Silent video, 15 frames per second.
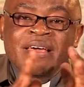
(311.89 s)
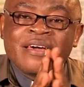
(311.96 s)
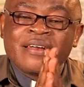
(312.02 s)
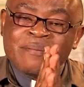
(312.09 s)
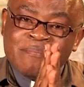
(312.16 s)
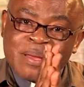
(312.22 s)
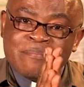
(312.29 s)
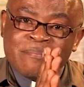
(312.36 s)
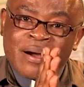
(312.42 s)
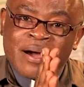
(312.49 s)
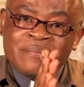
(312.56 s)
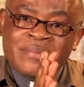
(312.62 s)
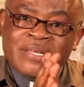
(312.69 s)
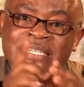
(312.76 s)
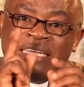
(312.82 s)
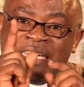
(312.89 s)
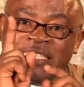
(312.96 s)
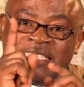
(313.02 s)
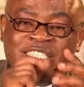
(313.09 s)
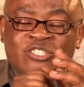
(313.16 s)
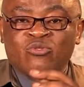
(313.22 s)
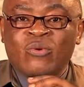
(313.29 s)
Remember,
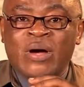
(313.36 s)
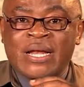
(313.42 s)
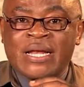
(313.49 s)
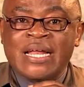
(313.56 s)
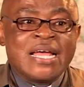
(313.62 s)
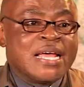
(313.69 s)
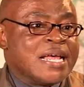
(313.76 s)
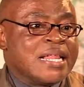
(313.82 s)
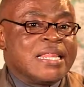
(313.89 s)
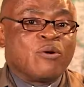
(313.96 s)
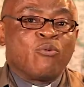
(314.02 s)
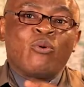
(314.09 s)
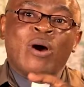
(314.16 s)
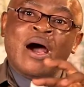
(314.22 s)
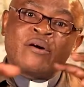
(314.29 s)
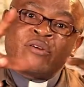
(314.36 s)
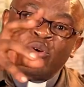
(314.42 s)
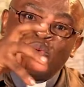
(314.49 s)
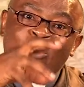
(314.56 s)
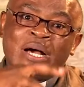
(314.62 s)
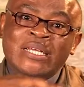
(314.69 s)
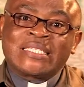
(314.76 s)
Genesis 1, the world
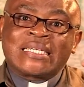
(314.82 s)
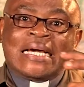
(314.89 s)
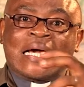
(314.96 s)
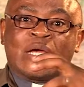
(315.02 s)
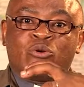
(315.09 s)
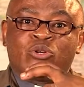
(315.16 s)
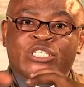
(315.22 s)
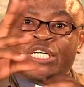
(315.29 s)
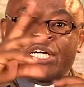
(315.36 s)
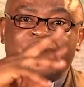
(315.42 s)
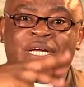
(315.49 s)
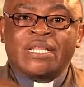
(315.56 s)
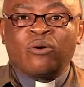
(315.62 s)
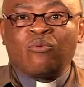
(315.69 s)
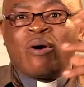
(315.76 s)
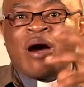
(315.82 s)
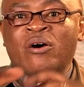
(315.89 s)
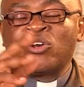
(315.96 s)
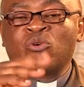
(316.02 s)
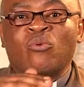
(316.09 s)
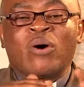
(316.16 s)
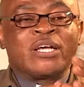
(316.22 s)
was chaotic. The
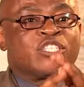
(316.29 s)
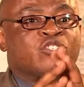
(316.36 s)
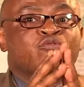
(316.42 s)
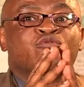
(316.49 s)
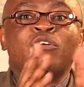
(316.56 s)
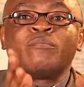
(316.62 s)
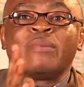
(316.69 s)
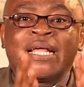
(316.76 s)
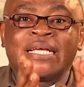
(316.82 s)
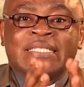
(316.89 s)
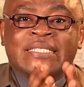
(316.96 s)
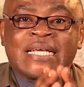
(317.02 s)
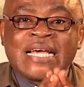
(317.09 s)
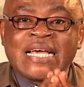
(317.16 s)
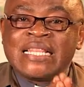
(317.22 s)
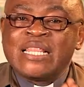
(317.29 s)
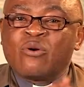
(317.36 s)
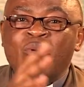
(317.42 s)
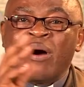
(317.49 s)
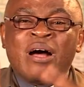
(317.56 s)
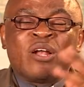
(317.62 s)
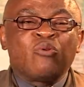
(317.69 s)
world was formless. The
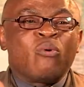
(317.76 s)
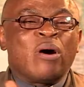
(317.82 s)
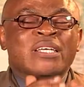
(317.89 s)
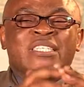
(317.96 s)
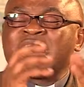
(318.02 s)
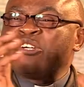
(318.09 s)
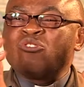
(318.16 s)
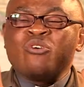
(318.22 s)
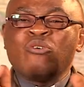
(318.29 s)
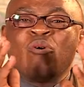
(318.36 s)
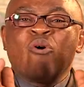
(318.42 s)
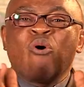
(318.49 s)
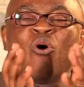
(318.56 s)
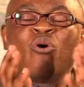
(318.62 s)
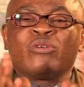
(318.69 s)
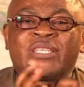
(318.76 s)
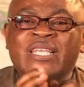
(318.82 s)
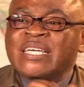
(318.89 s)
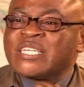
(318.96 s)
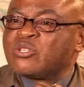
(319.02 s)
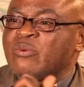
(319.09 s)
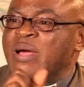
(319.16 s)
world was, all
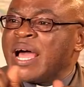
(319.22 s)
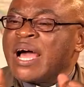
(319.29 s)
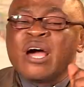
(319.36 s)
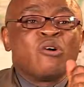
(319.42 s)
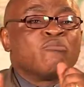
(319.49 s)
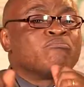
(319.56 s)
things were